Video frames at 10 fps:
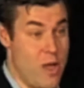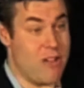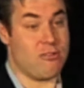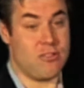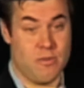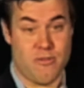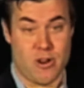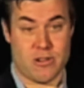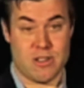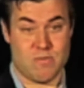a week or two
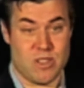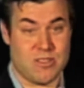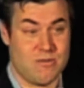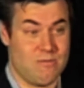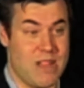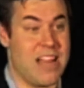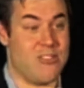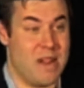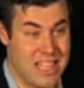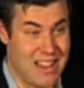before Christmas, we
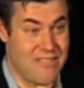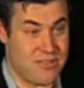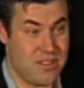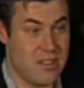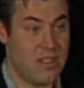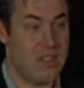had no money left.